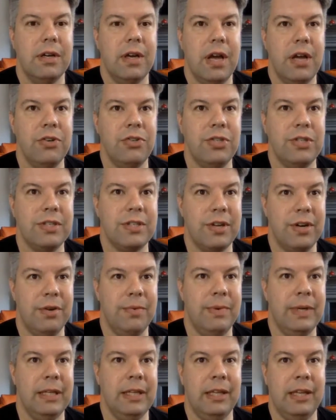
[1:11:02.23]
And she's going to
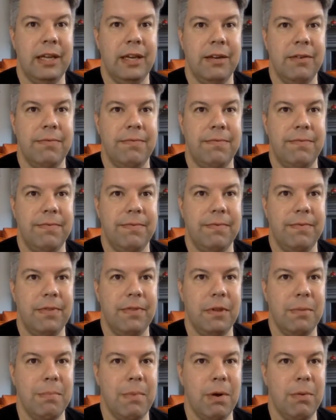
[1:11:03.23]
relive
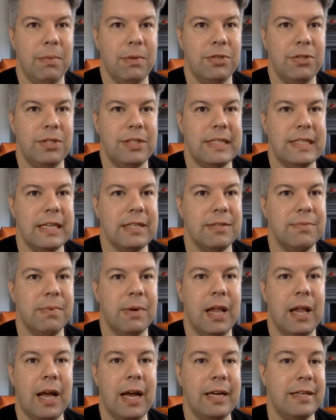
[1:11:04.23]
the moment she says,
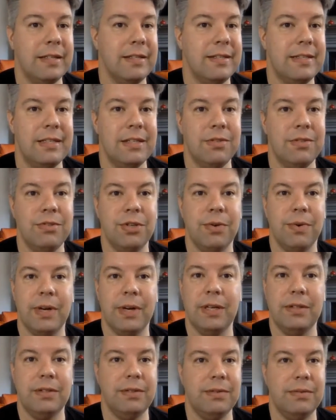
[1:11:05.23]
Well, I can still do
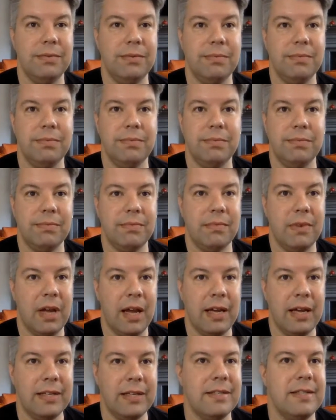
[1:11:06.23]
it.
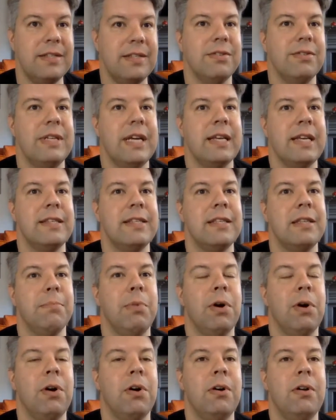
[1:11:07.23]
I can still dance the
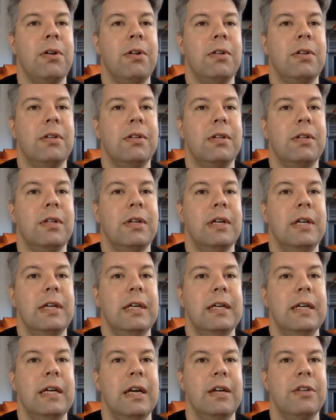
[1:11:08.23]
ball.
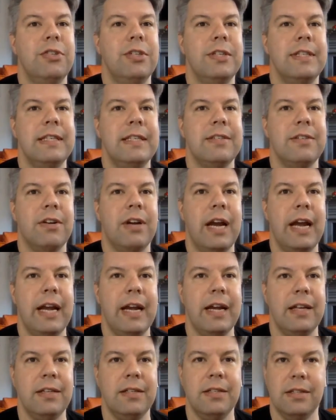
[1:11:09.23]
And she sees her
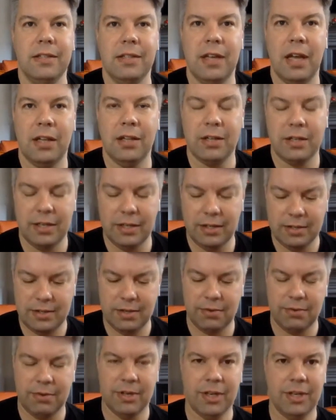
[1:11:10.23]
hand not looking
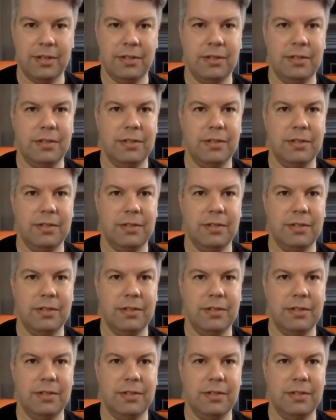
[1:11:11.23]
so good.